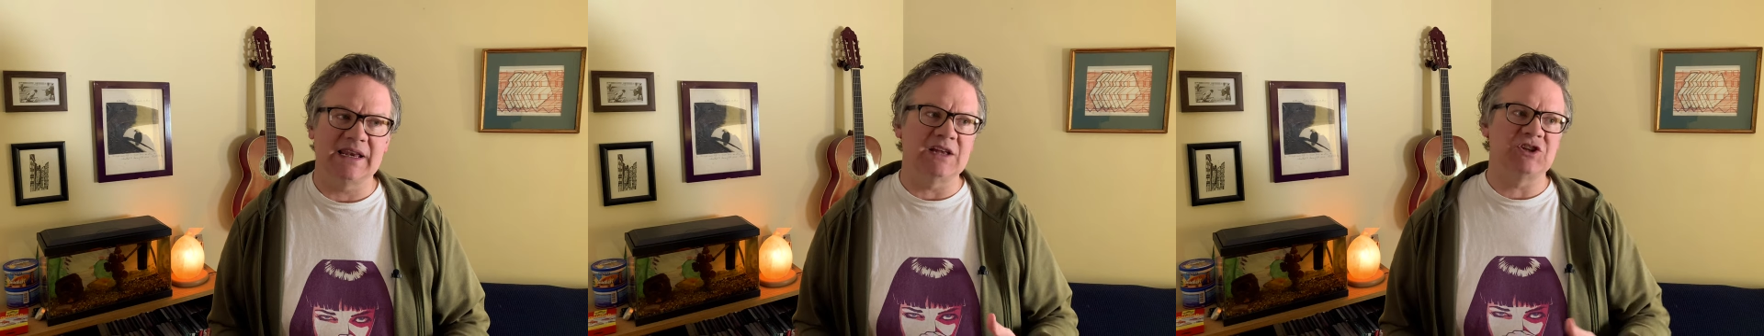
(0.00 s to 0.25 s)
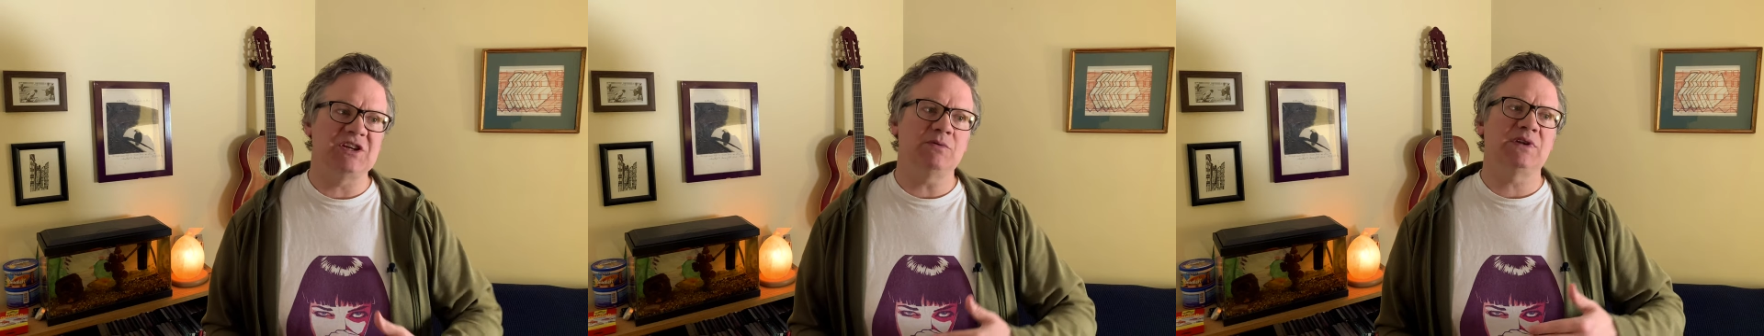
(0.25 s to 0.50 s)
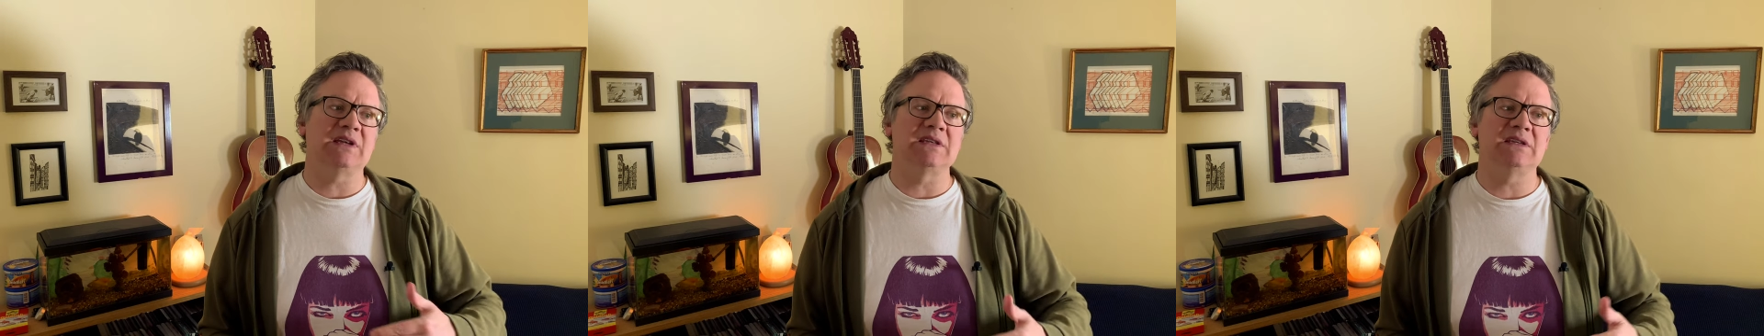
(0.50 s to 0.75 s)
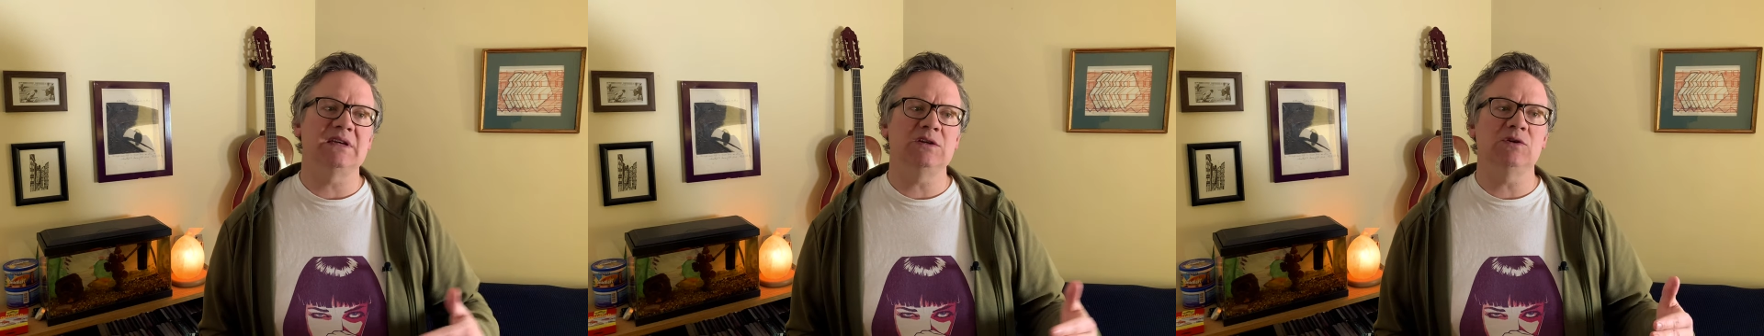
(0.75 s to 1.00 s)
And she would
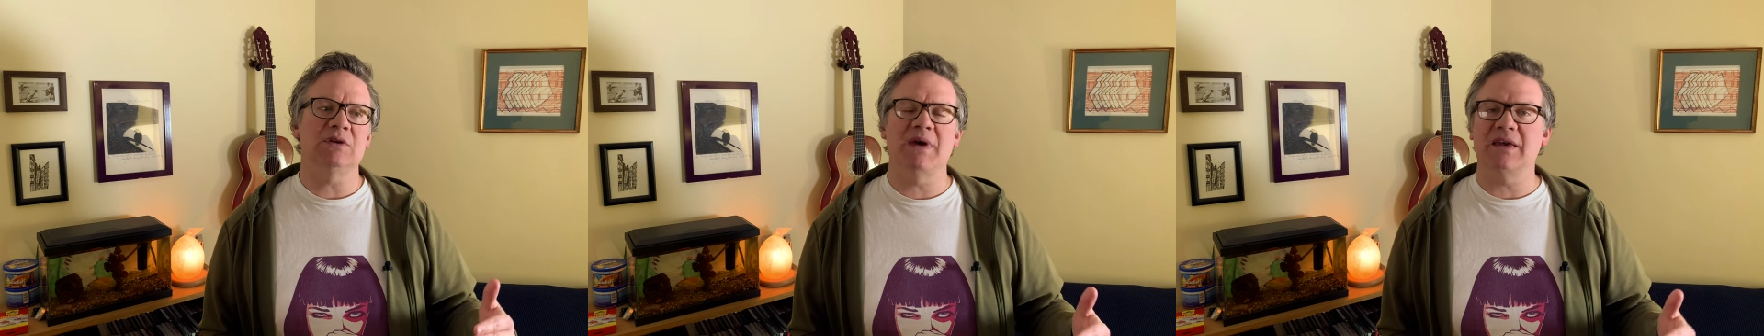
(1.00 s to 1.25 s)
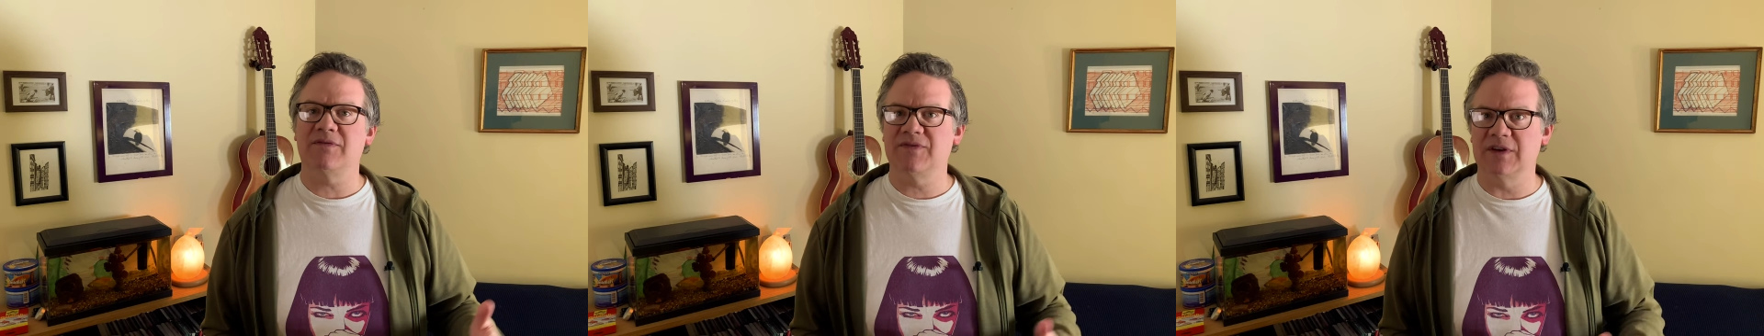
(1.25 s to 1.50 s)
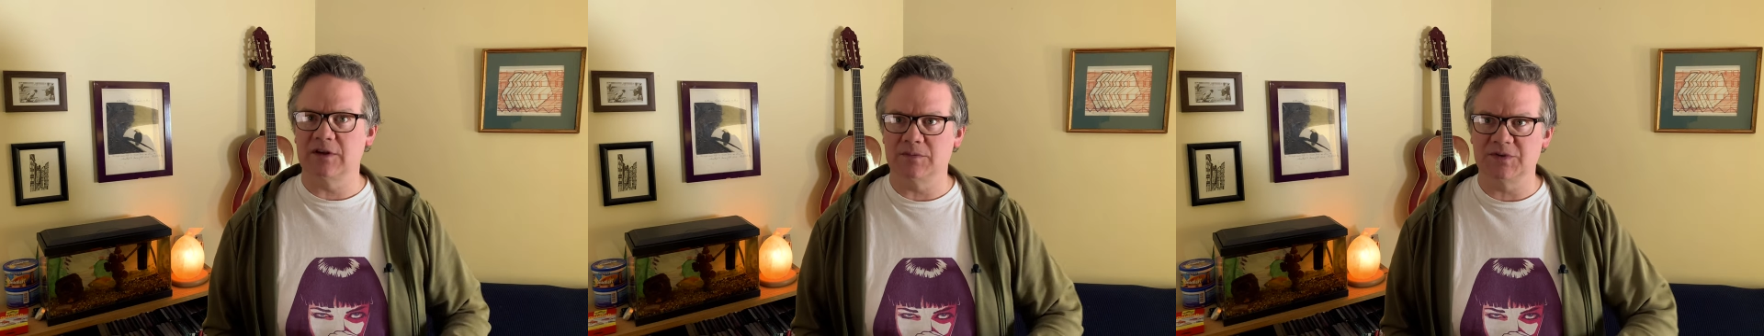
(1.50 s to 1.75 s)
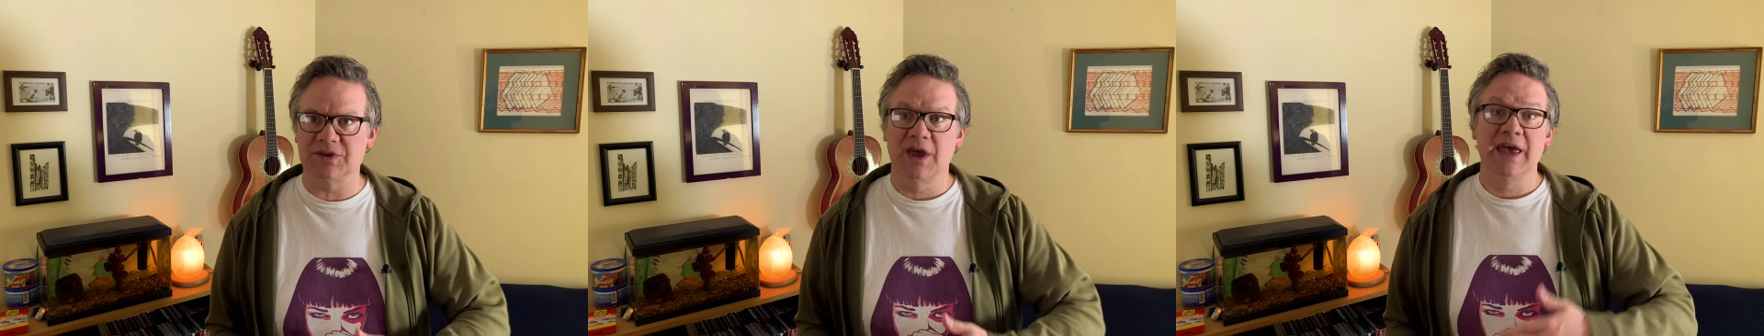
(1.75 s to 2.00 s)
continue to make
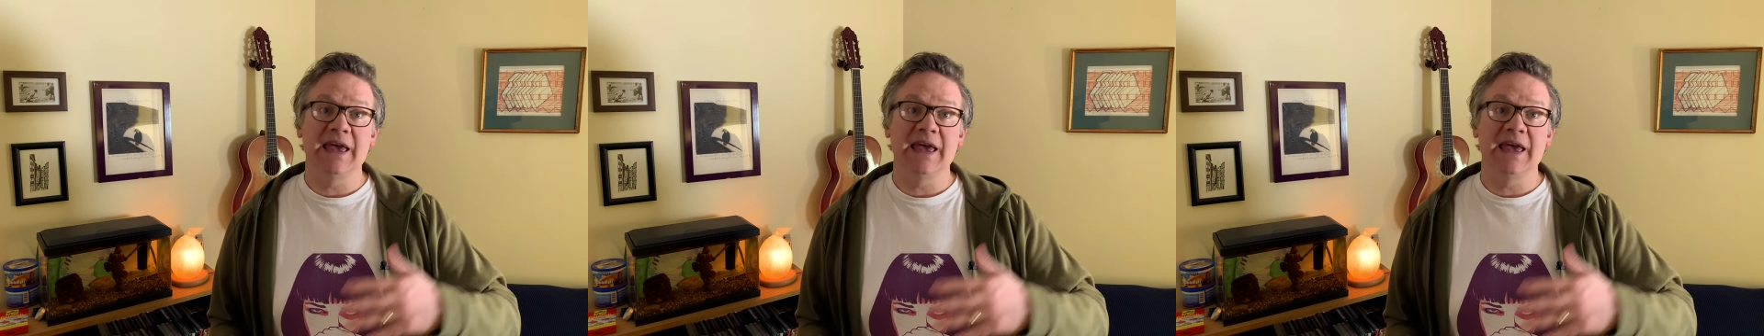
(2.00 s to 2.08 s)
films